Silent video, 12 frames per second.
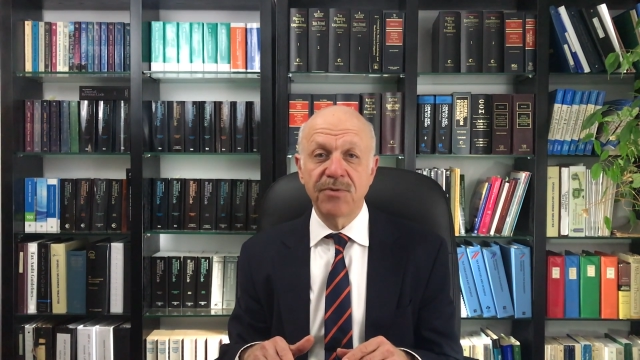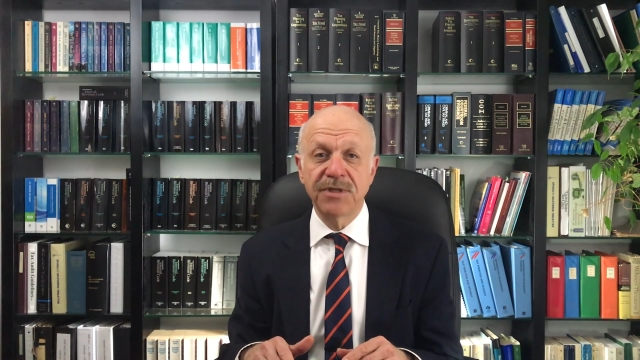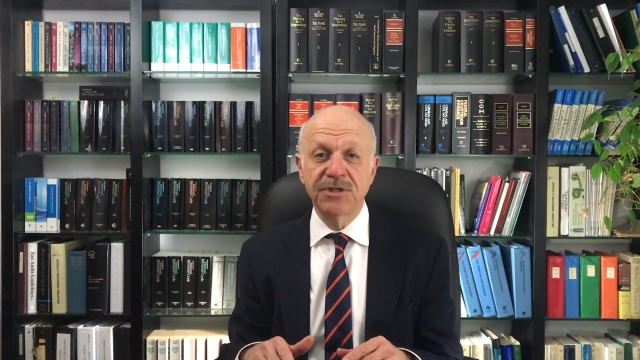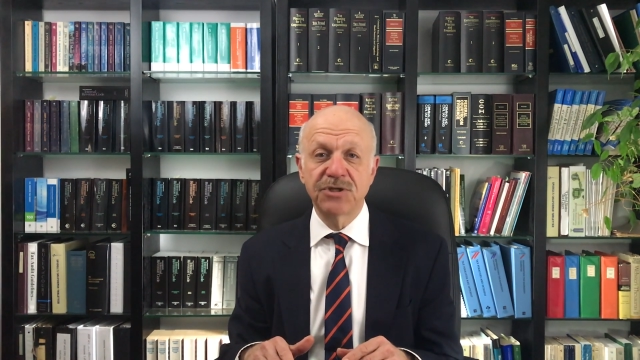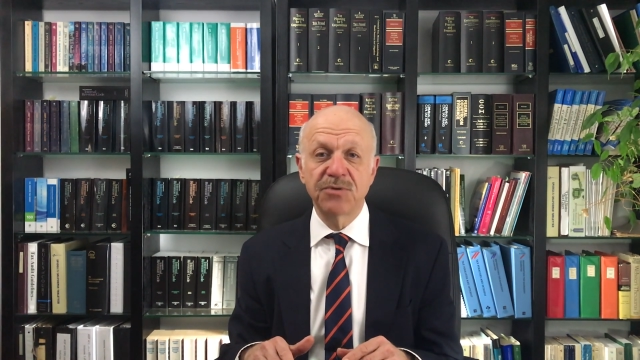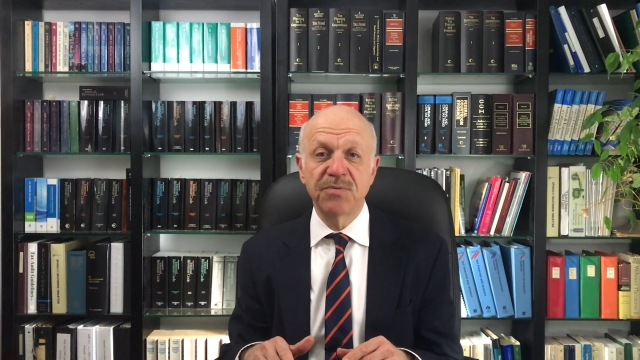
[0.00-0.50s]

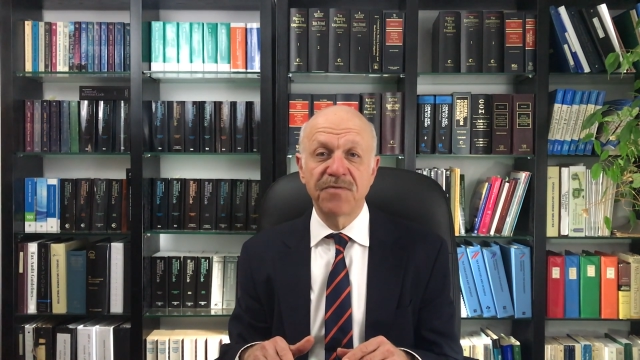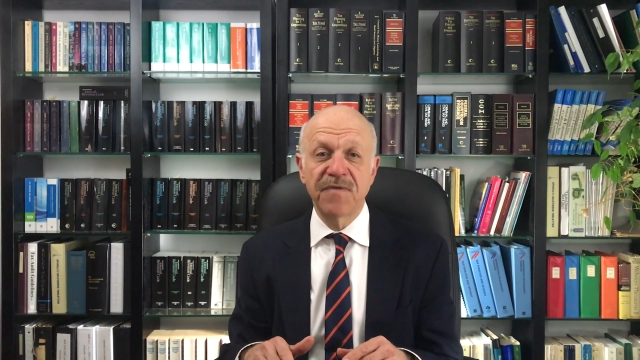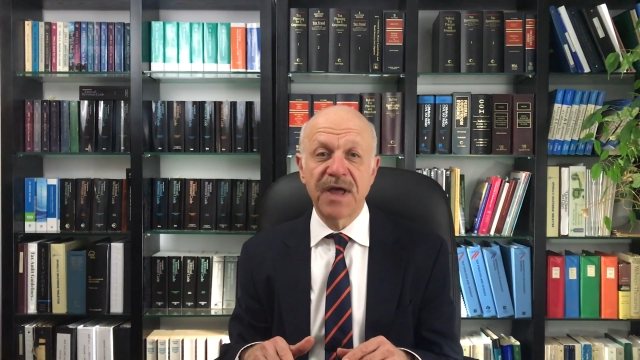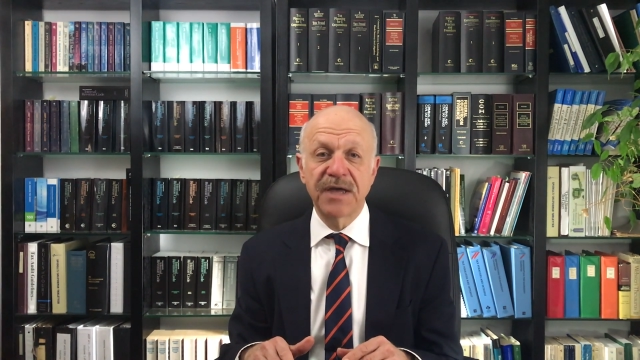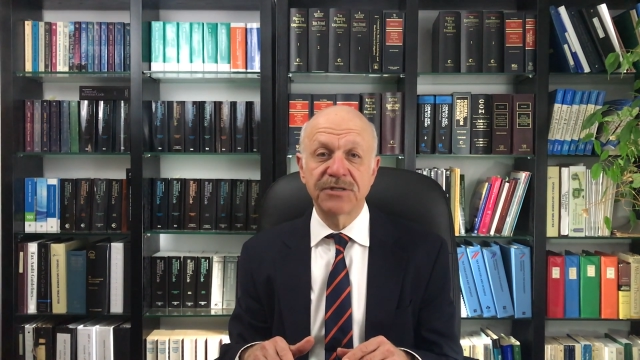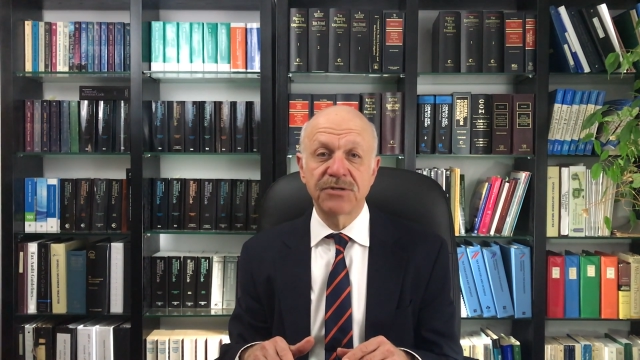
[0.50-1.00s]
with a
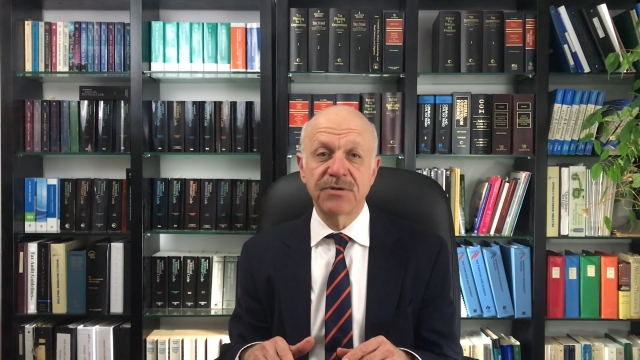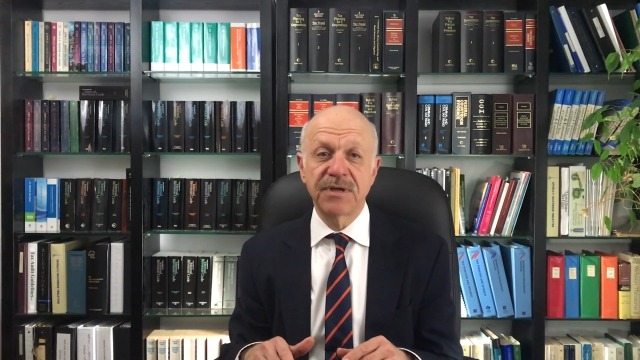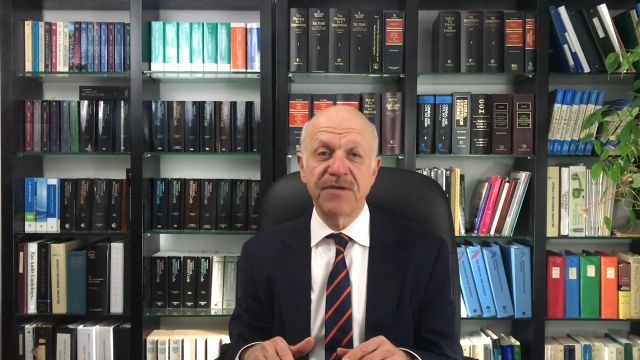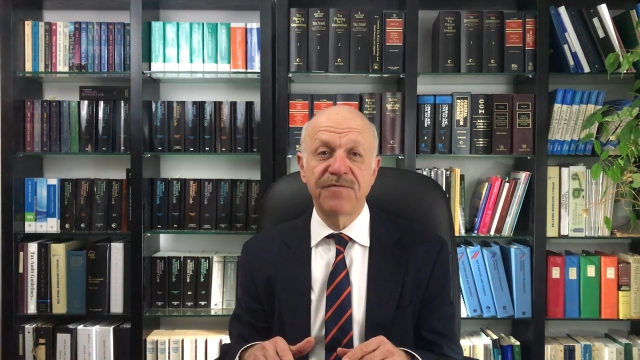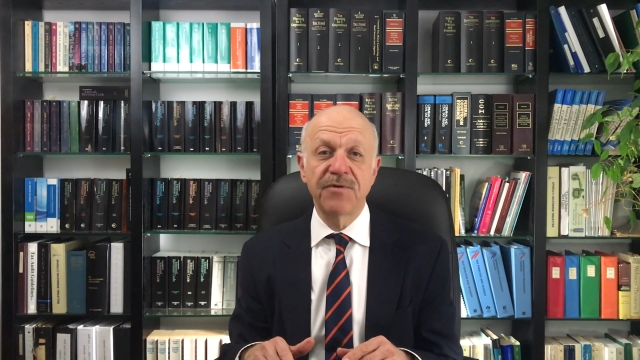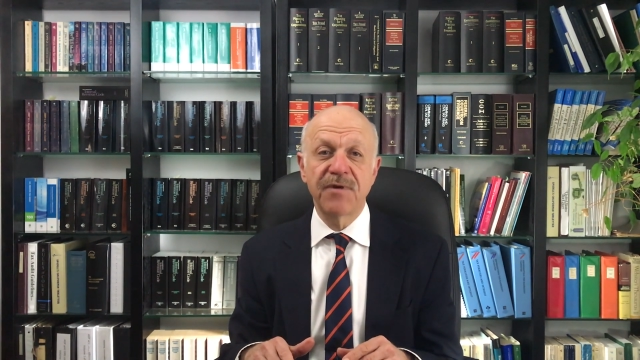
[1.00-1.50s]
supervisor
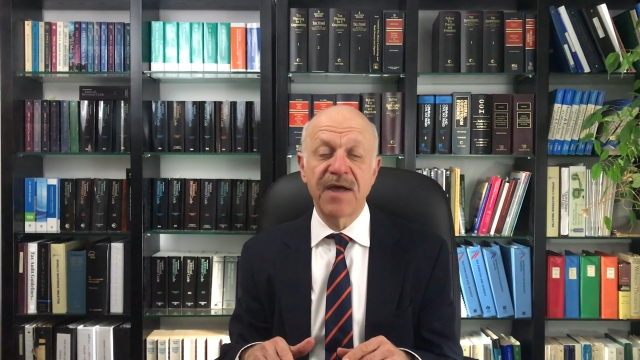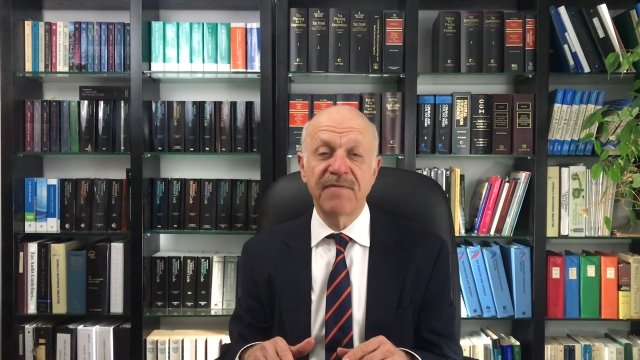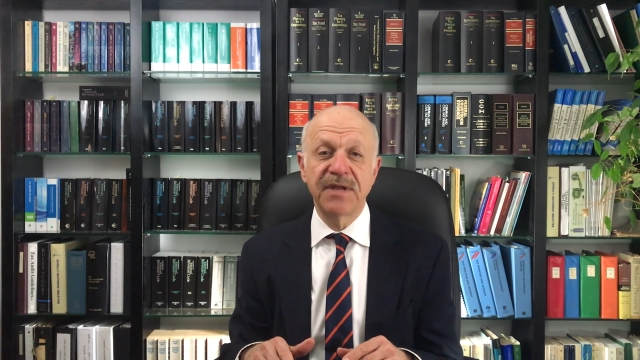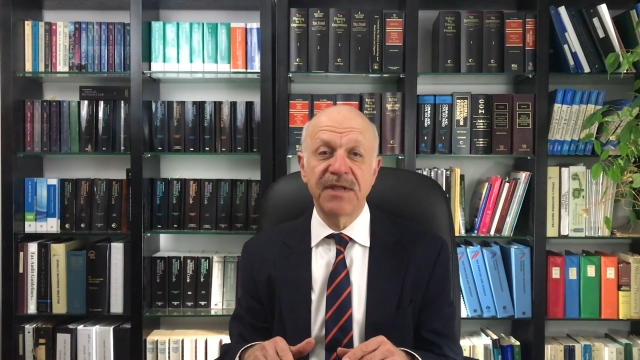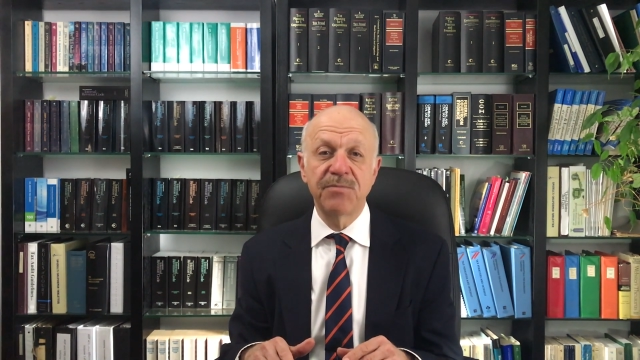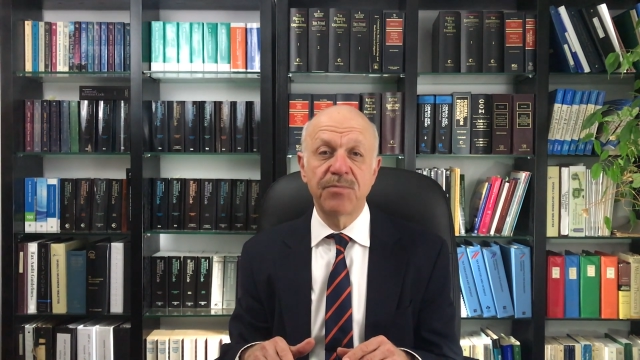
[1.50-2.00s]
if you
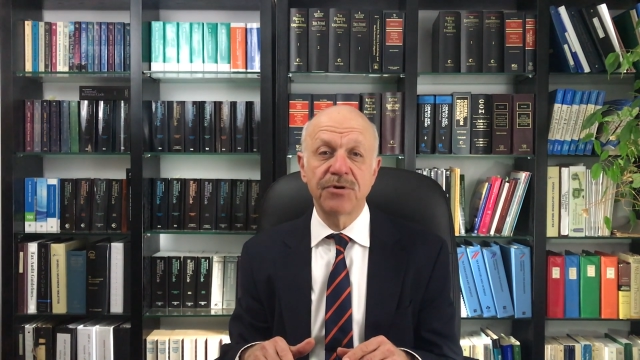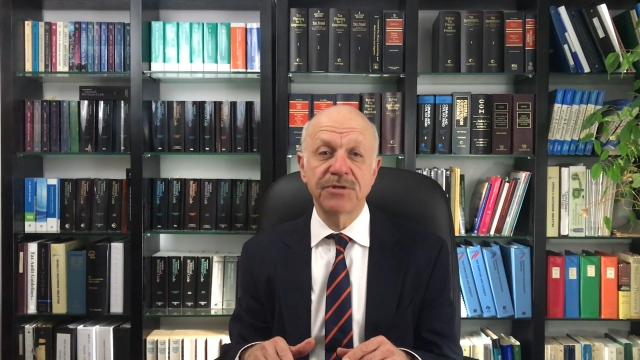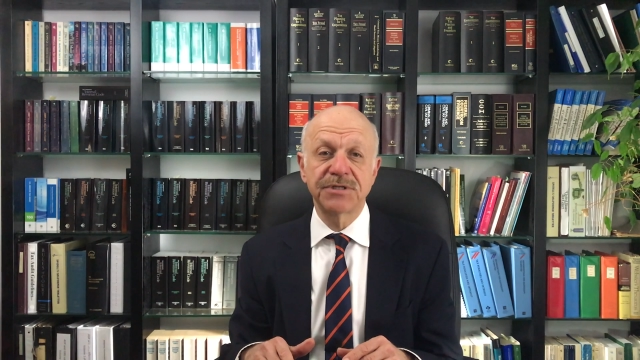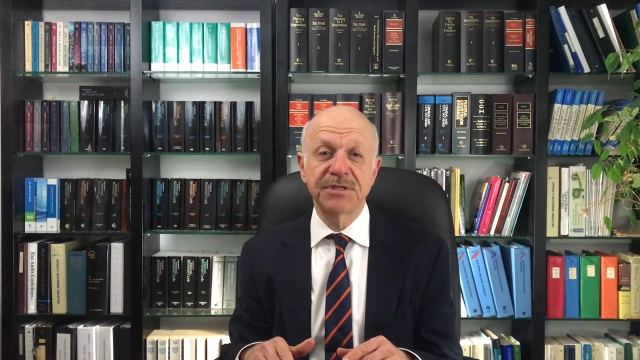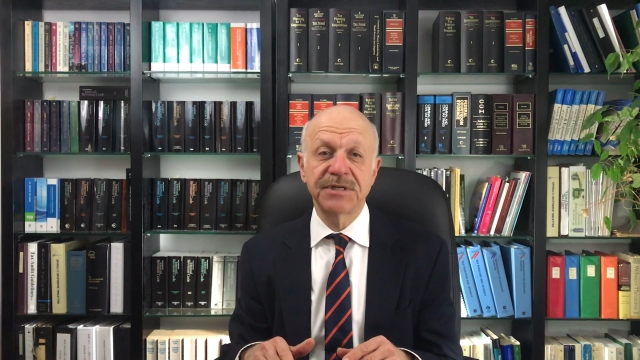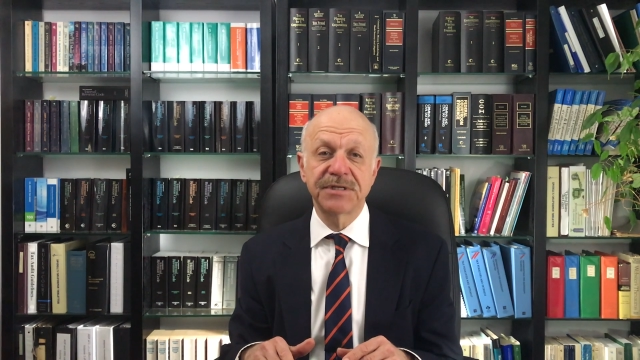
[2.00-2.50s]
have an
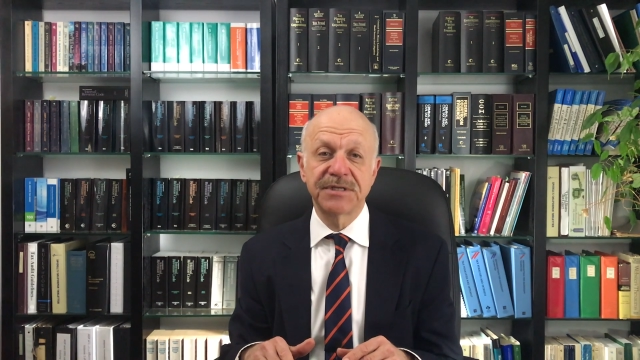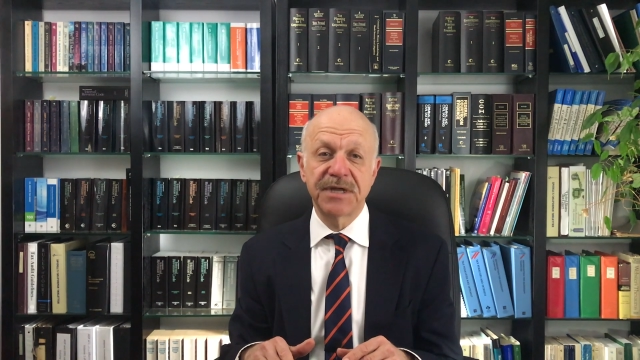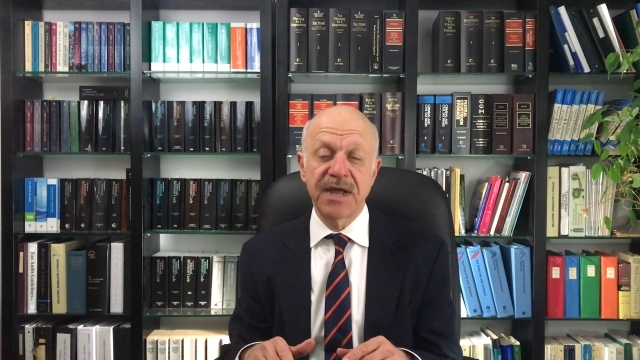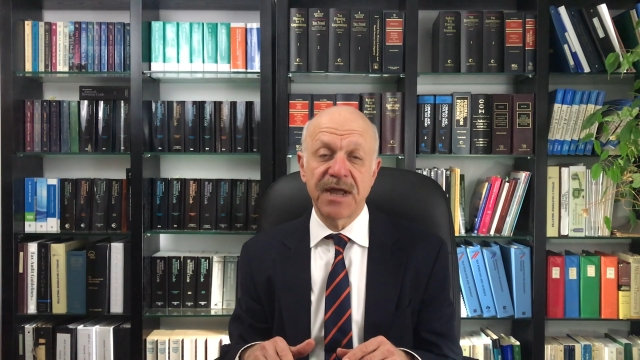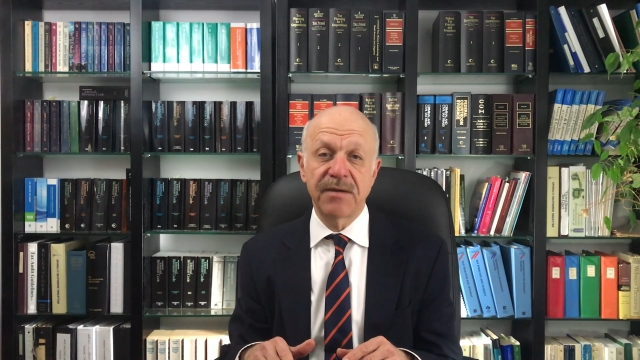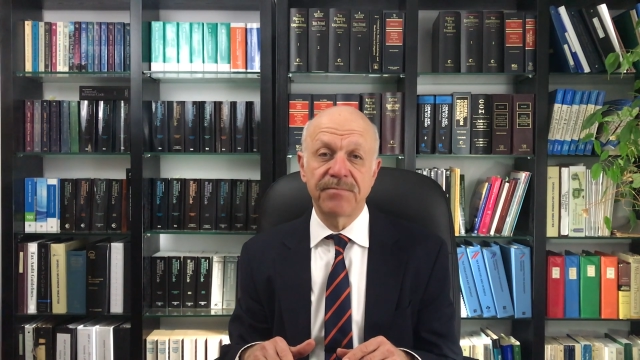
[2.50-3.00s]
in-person
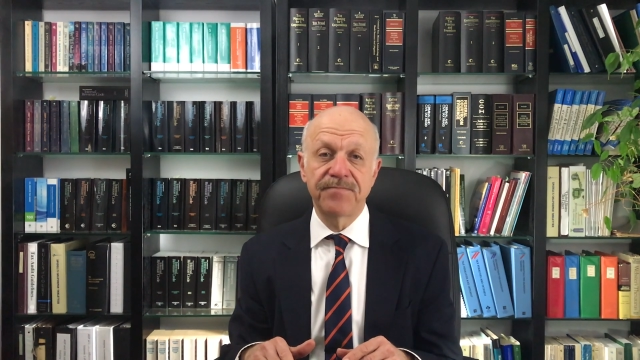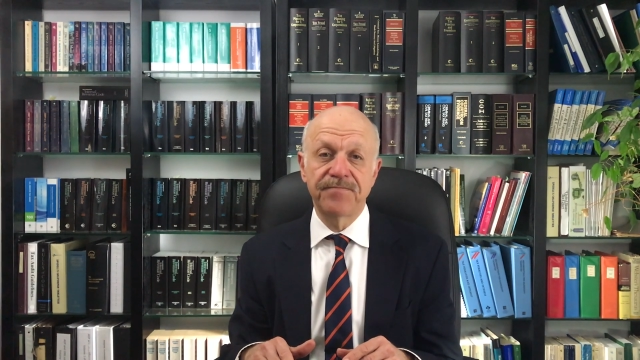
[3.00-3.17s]
exam.